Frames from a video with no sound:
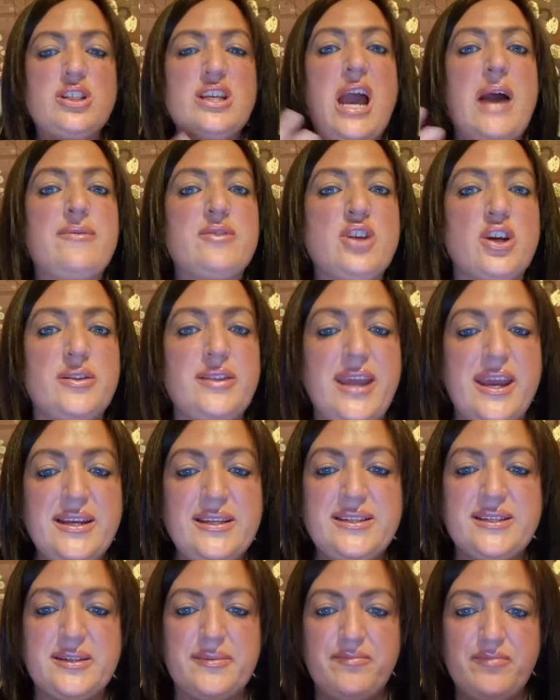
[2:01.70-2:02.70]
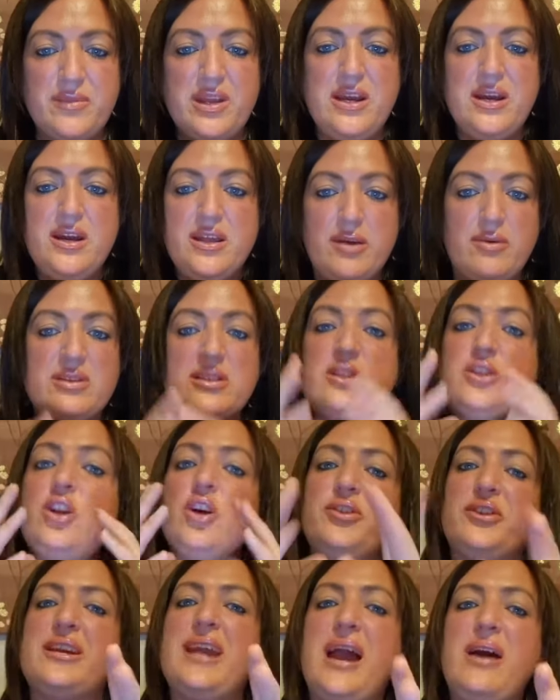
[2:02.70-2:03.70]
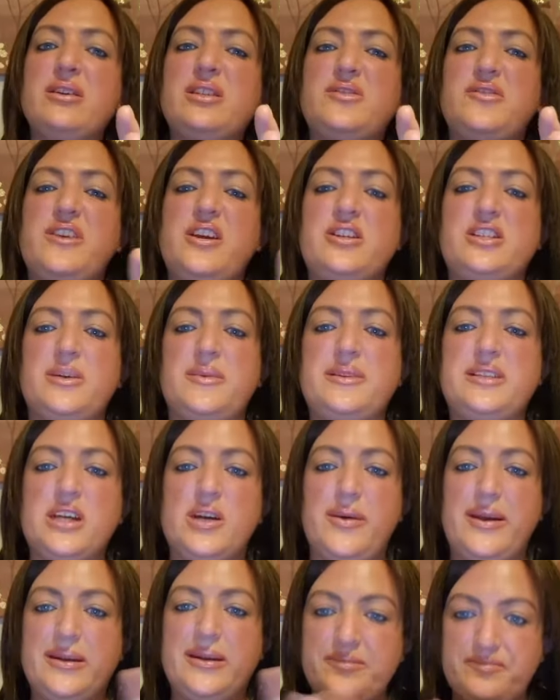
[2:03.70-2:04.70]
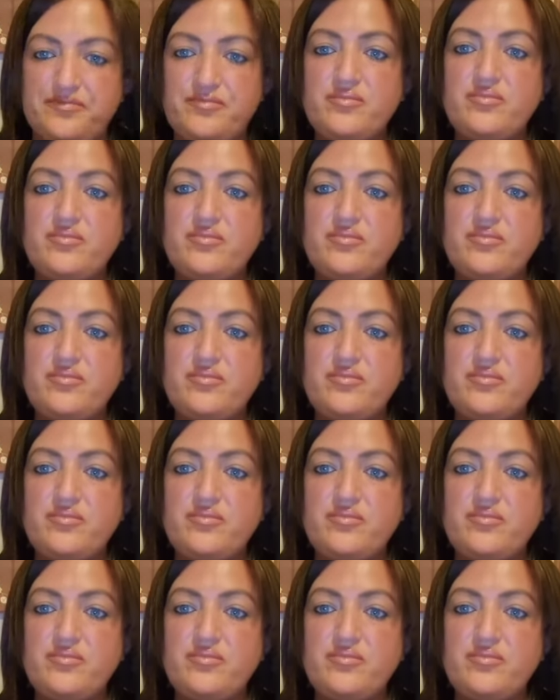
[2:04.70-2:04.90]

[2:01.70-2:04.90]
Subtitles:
you have done this, there is nothing else for you to be doing